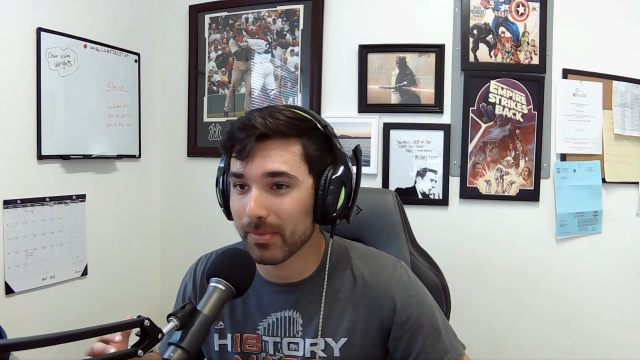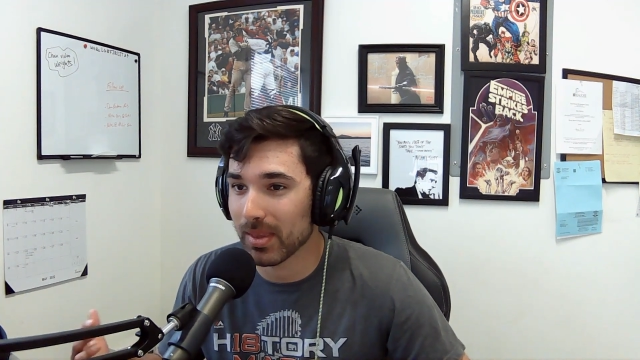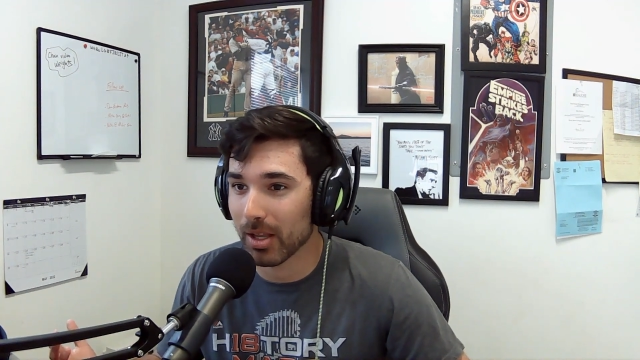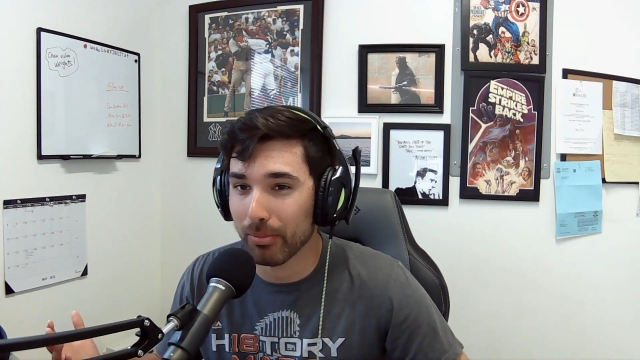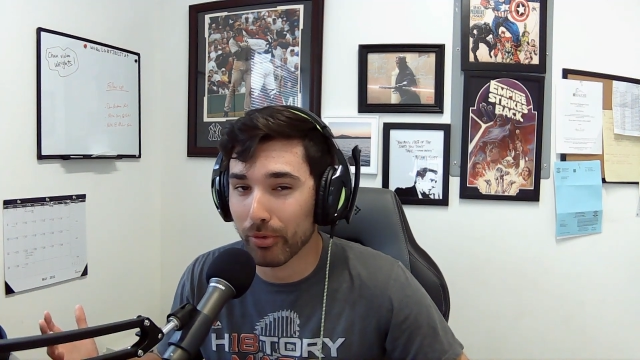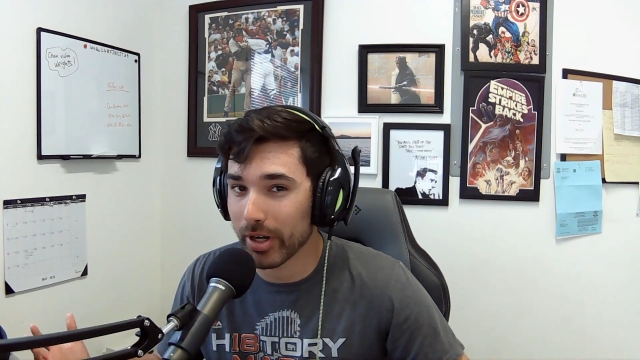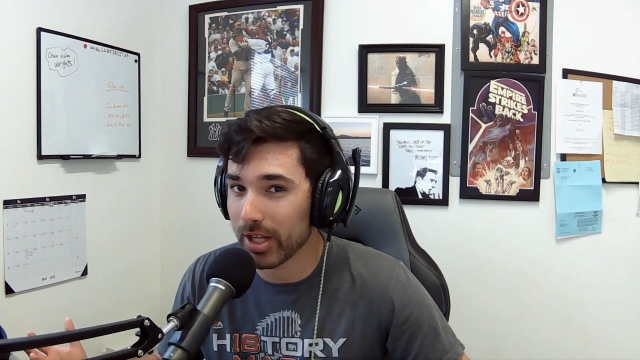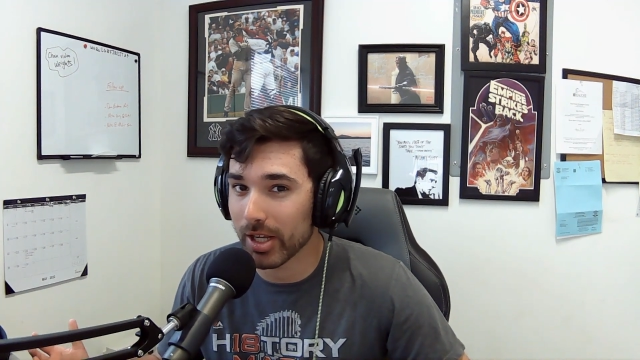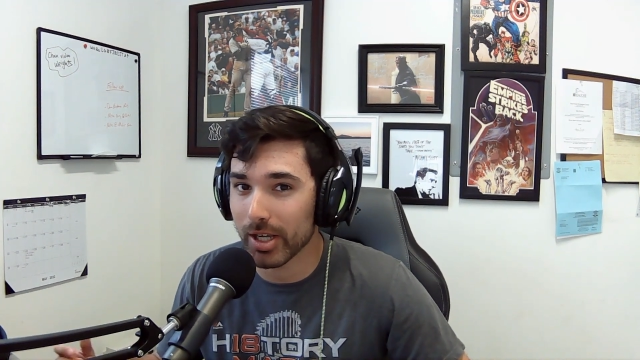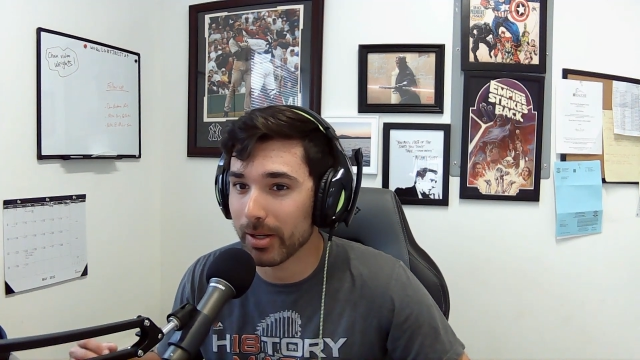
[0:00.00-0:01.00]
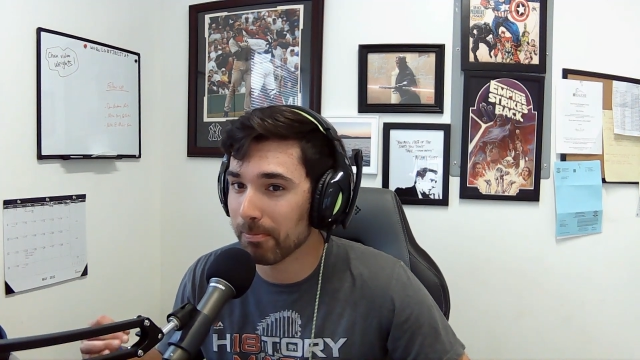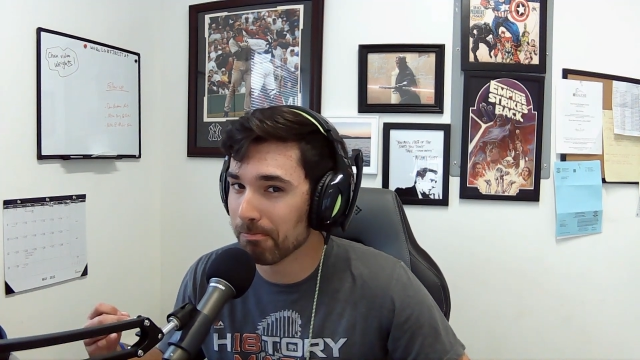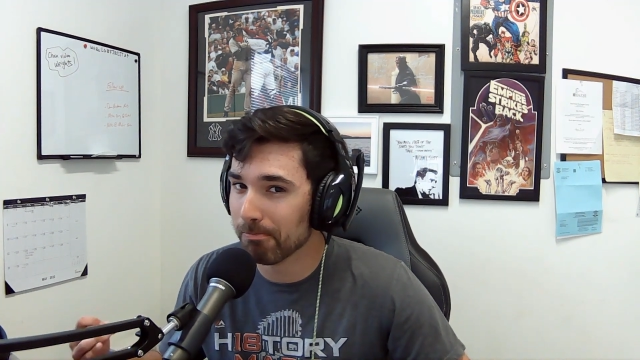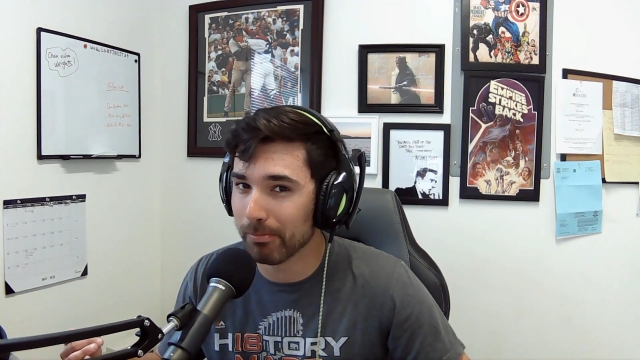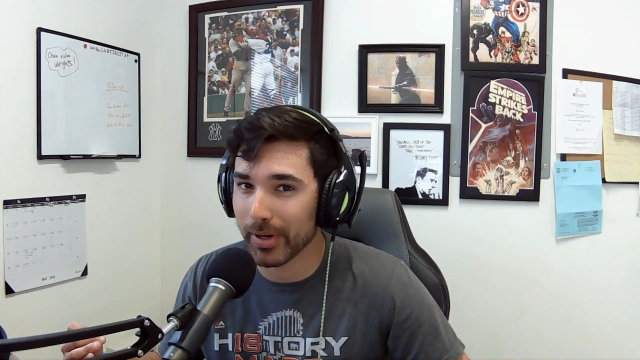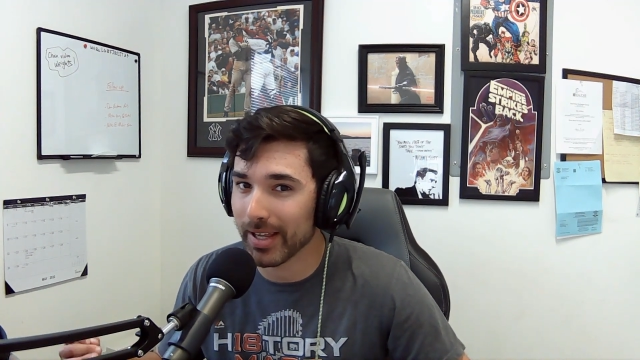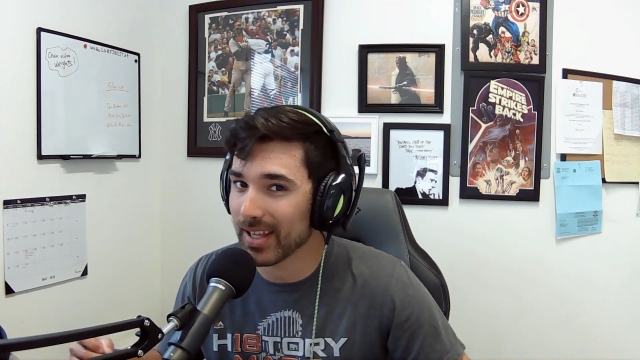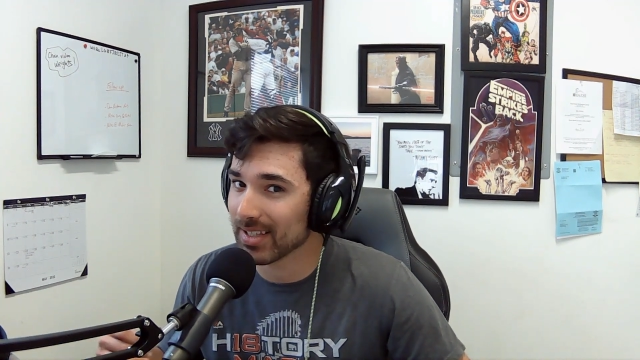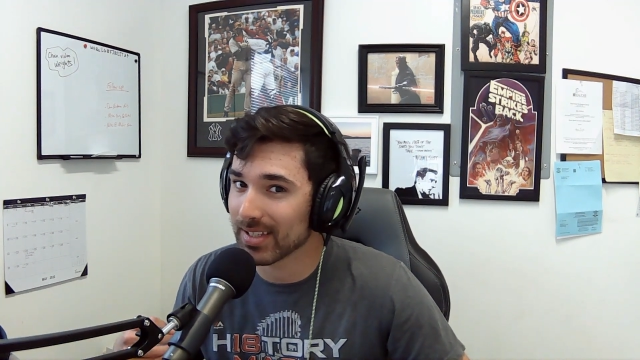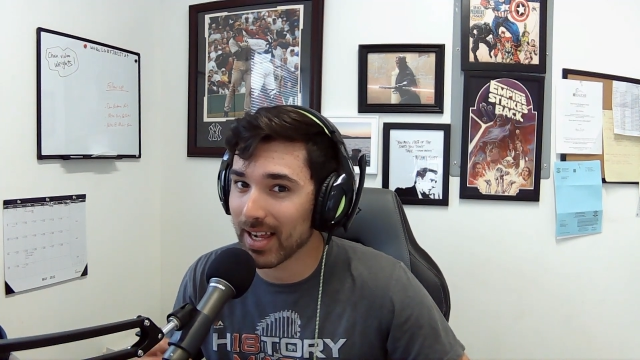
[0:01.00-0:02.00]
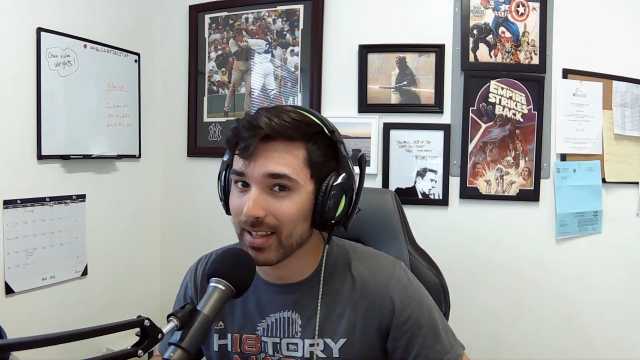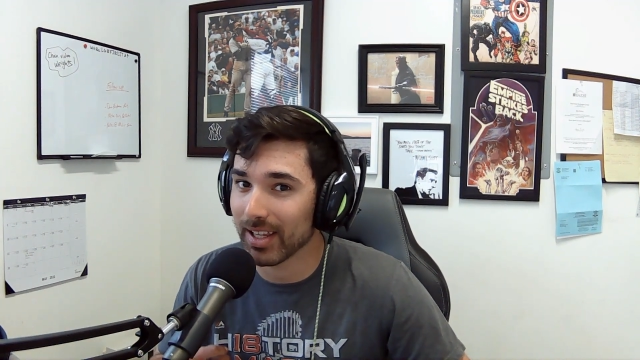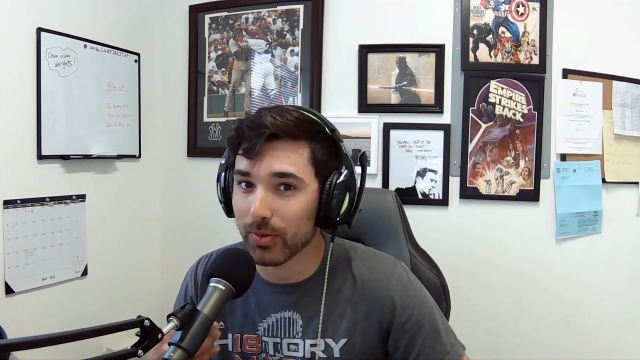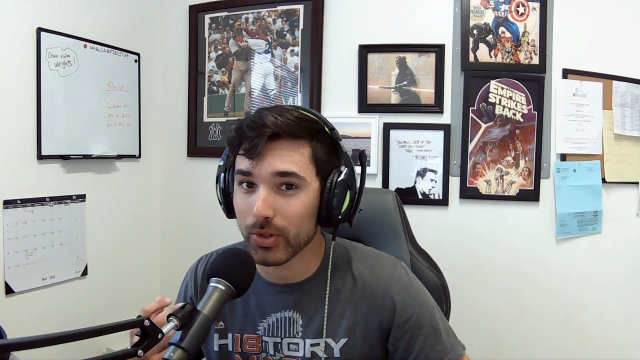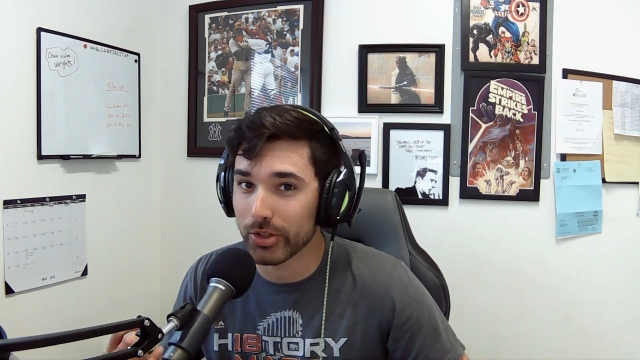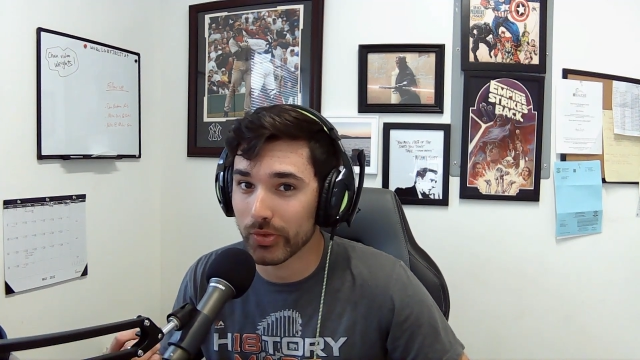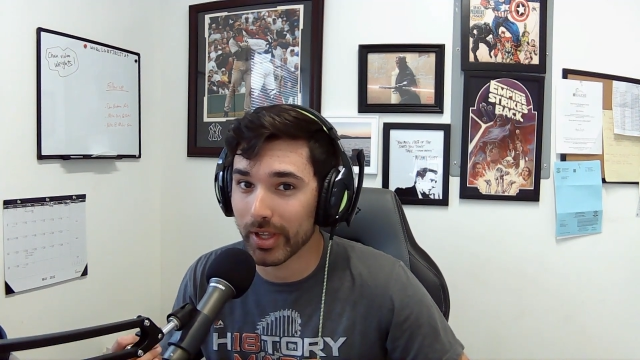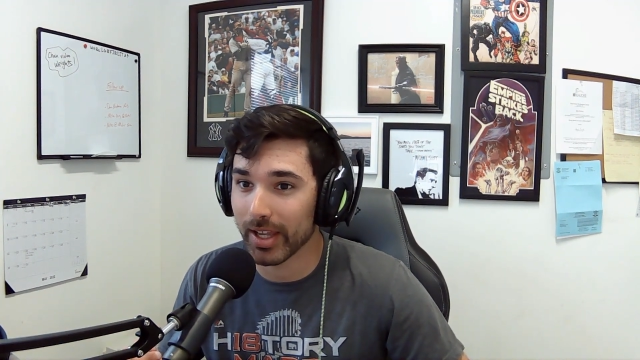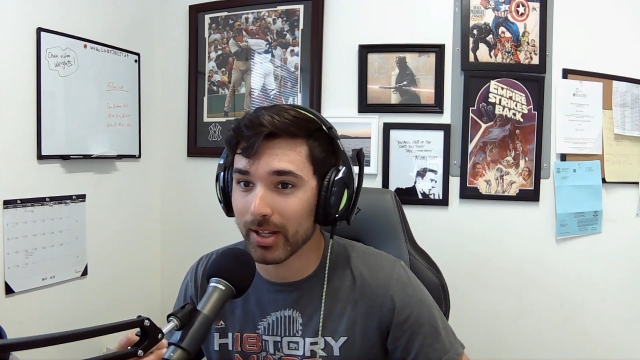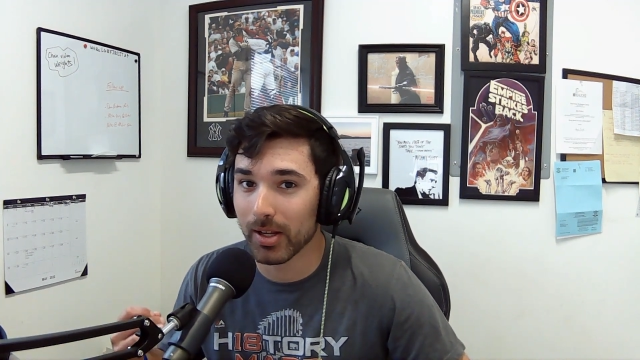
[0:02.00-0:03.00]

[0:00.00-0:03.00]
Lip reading: they're pretty good, but it's not like what you get